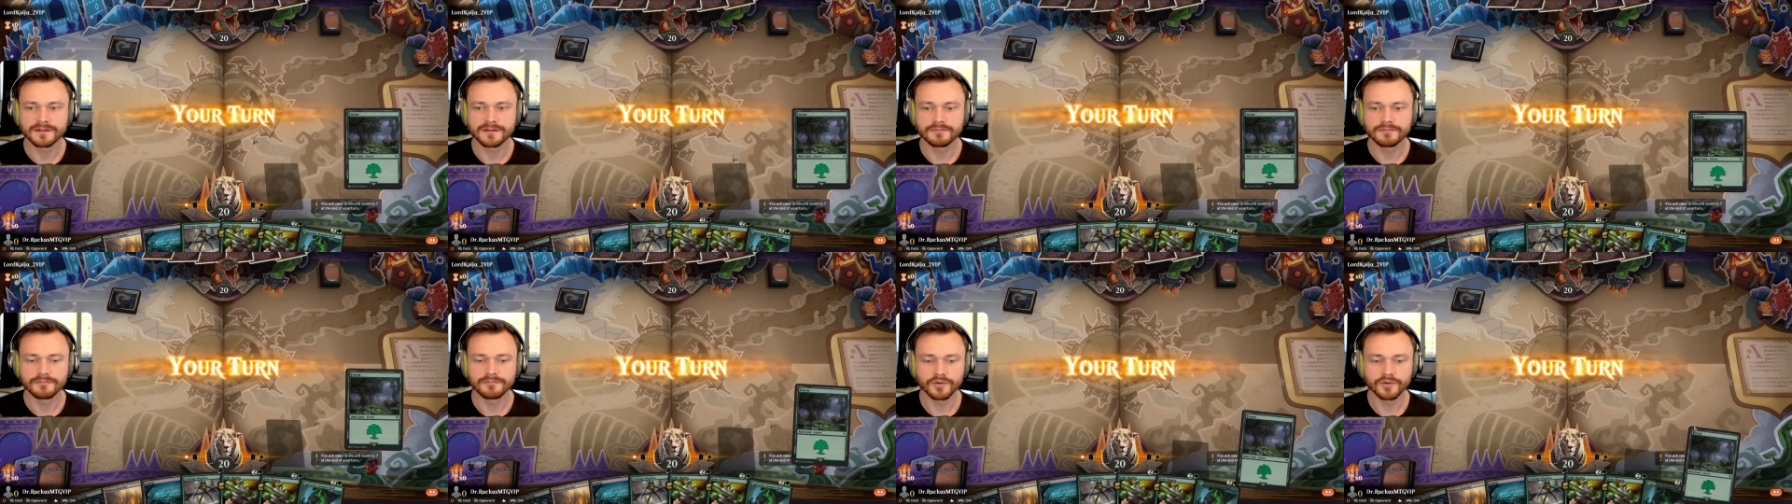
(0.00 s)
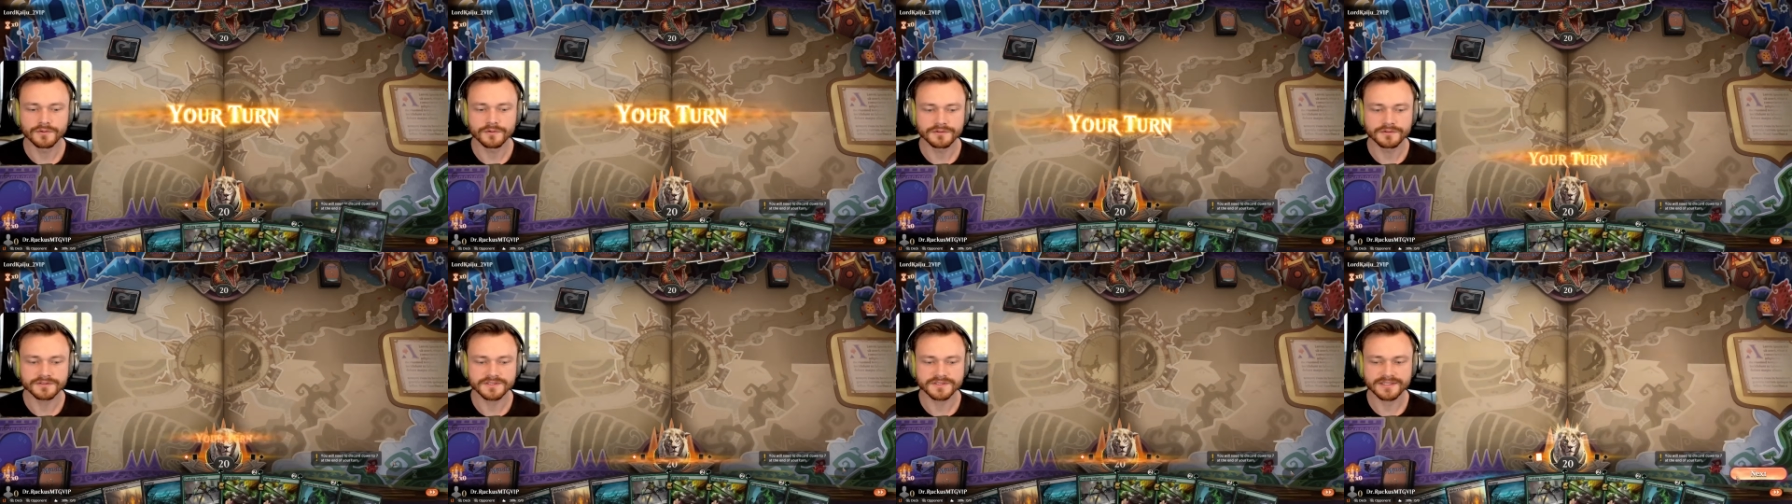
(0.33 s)

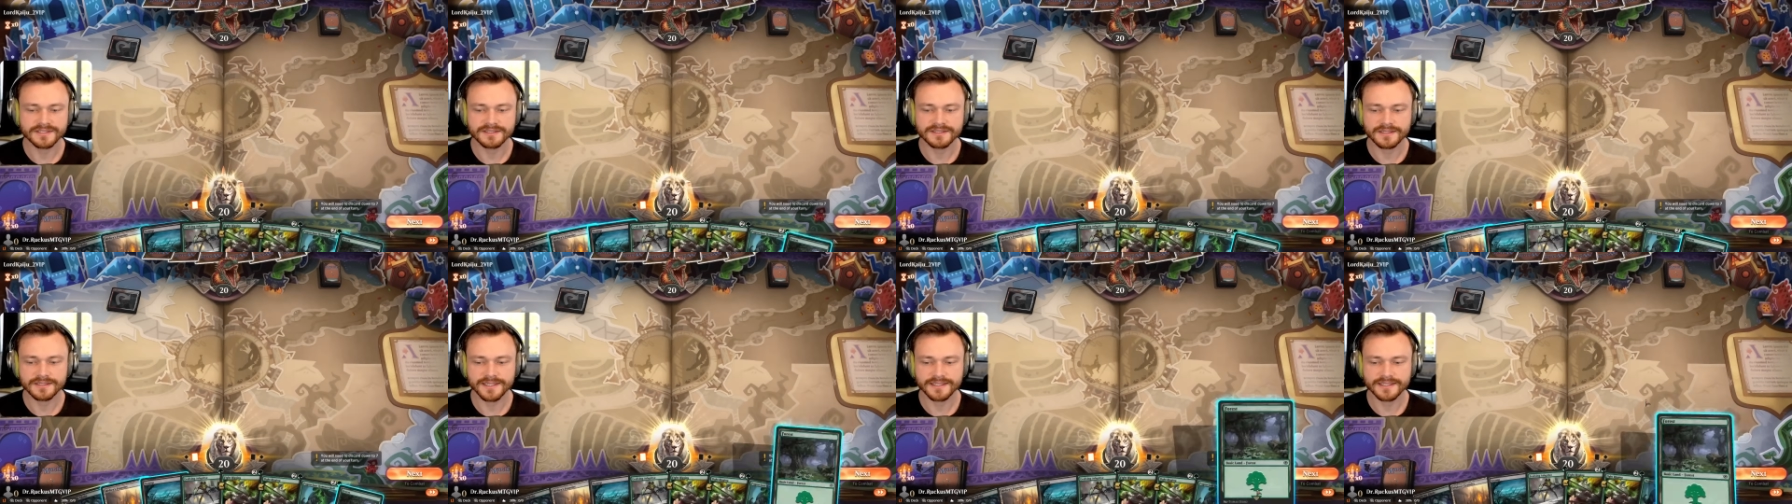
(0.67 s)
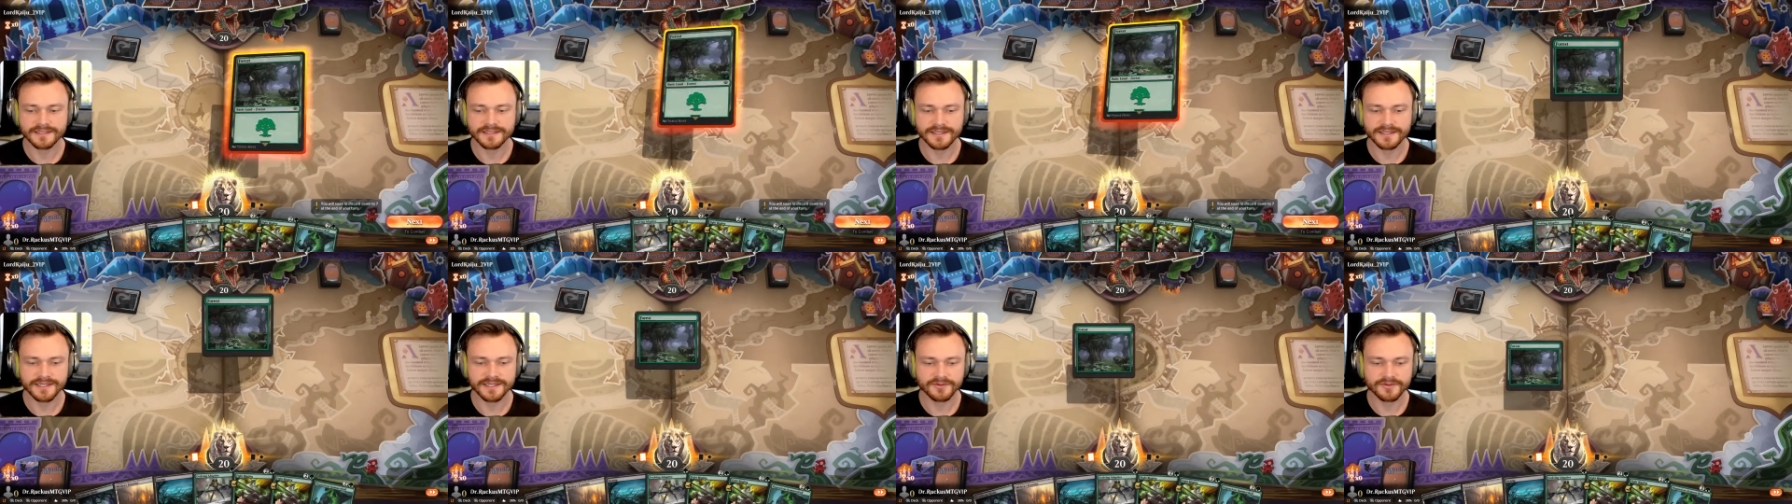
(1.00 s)
Boros hit the land
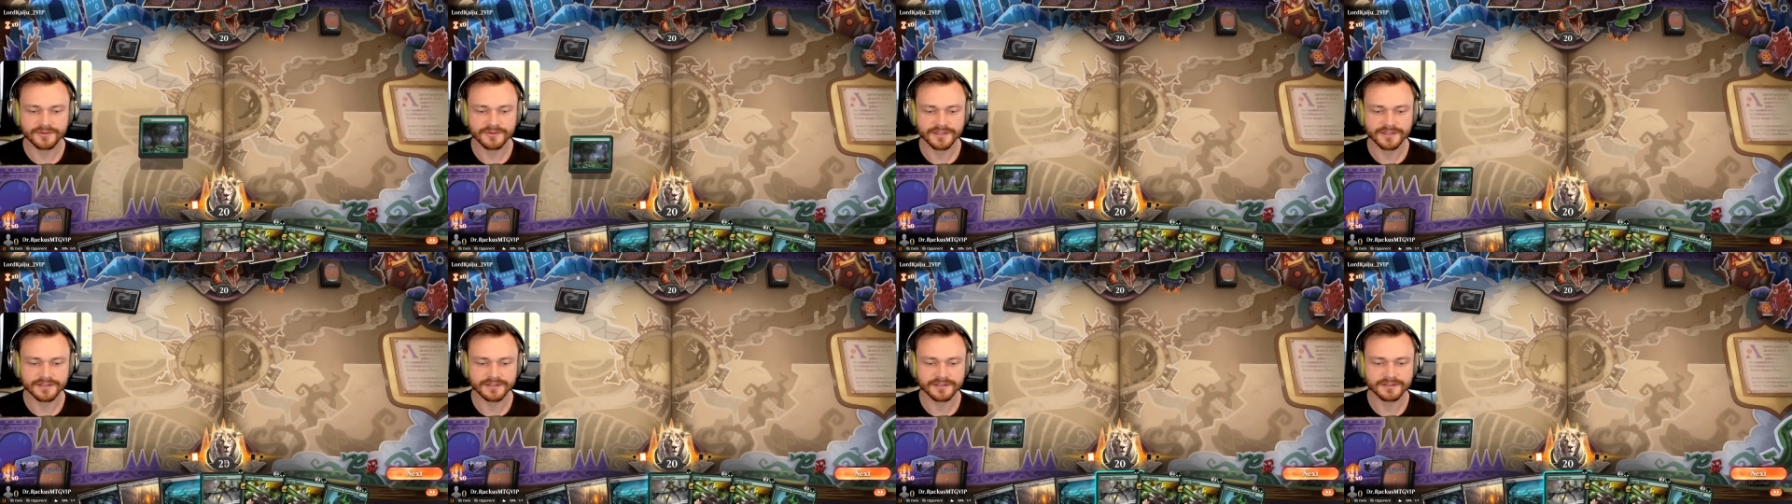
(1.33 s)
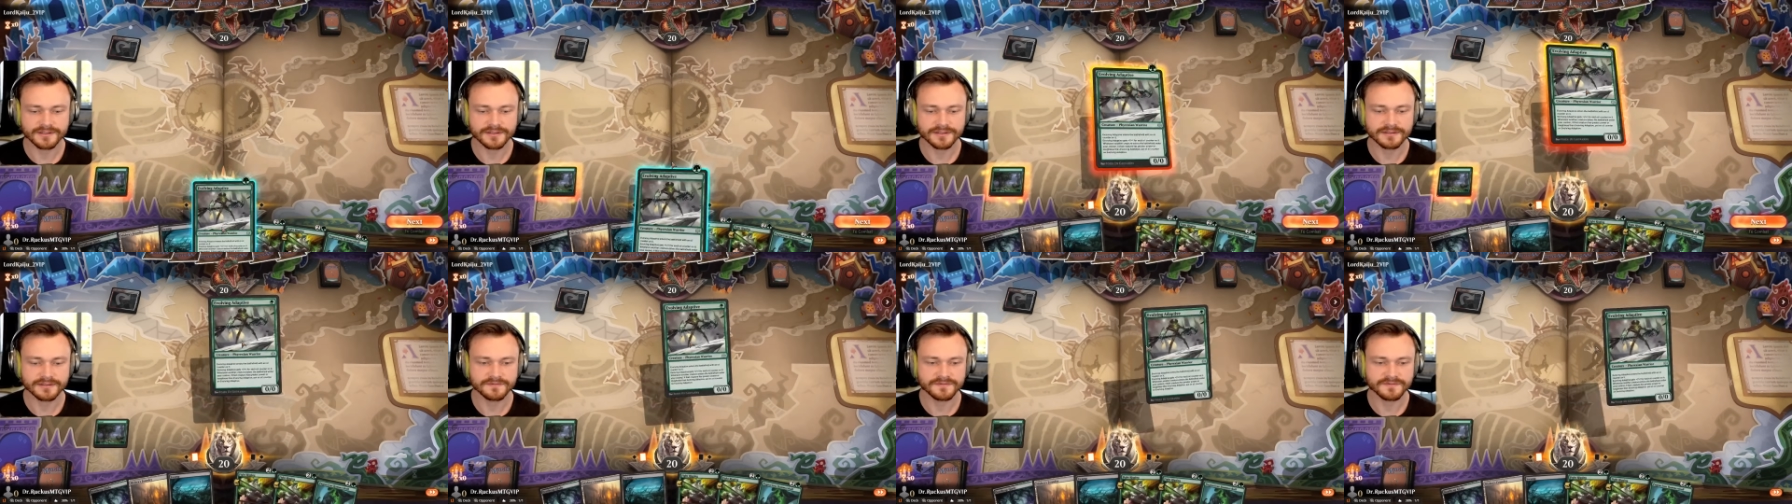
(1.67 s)
anyway.
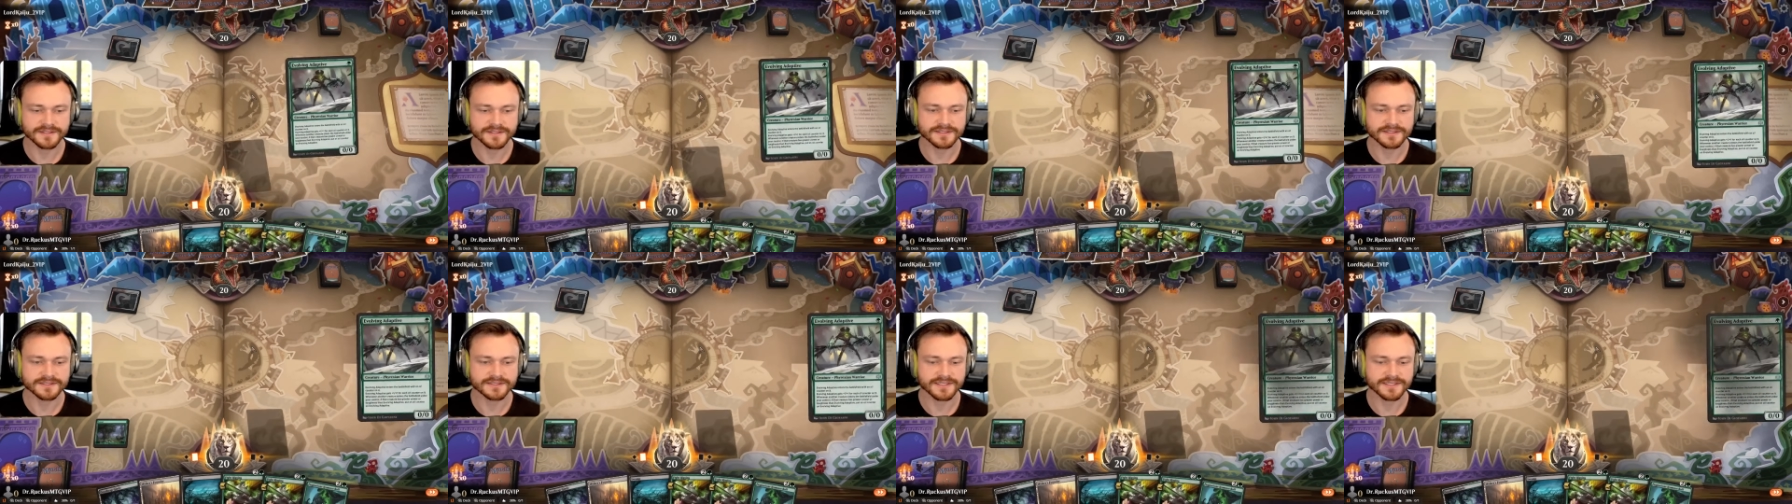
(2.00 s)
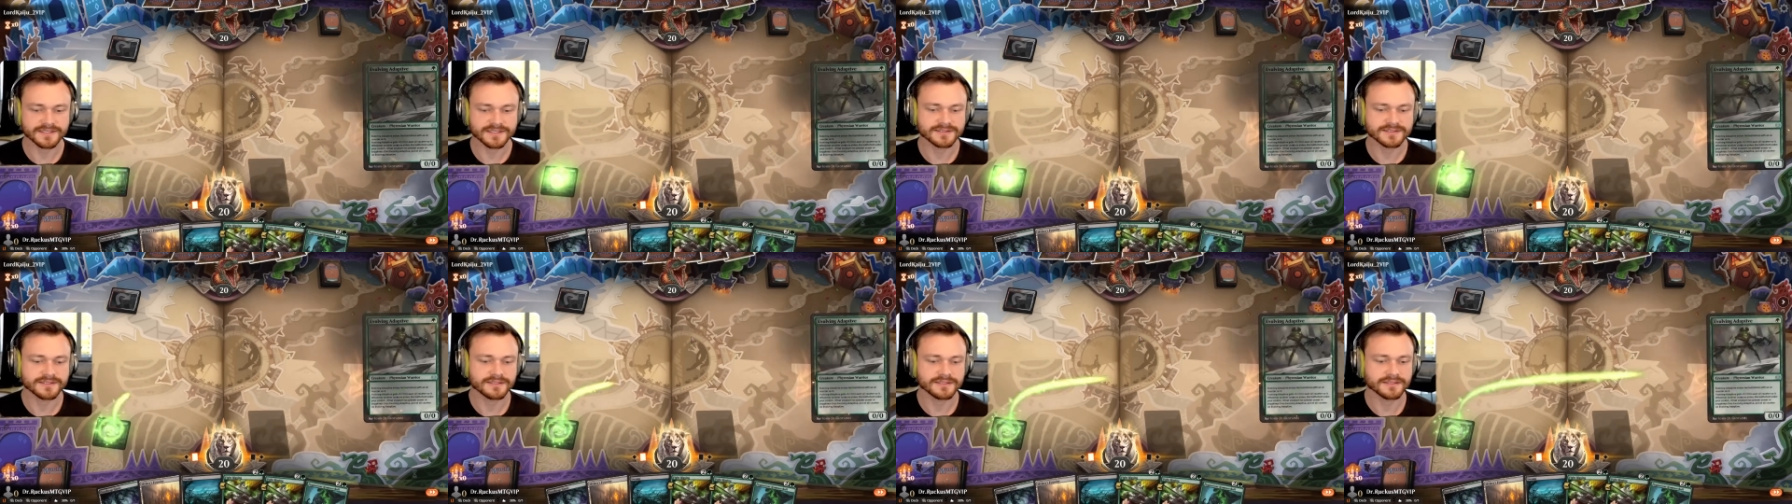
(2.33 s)

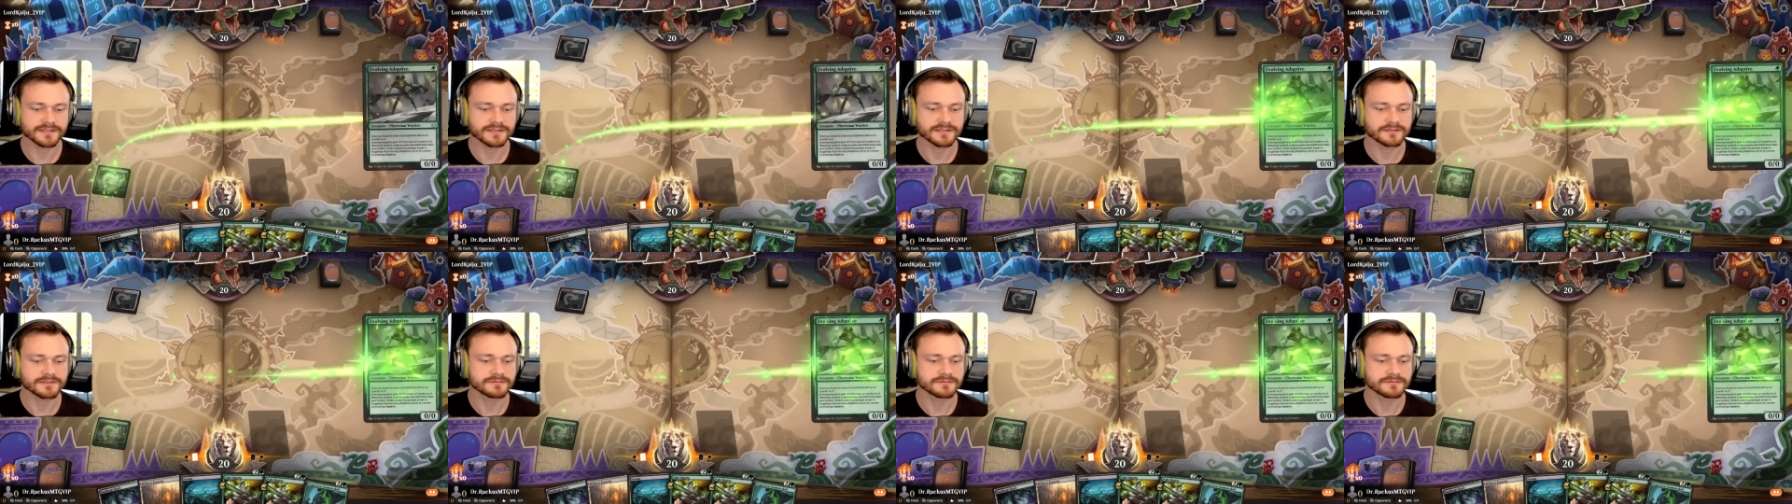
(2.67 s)
Fantastic.